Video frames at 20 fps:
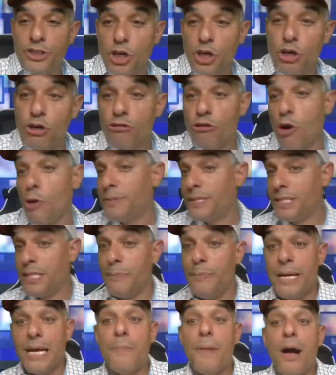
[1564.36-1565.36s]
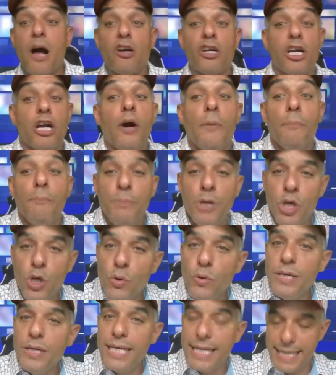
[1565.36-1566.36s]
your groups to be about
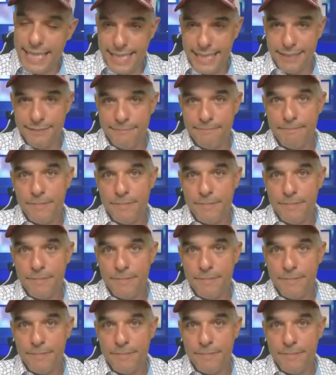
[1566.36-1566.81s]
community.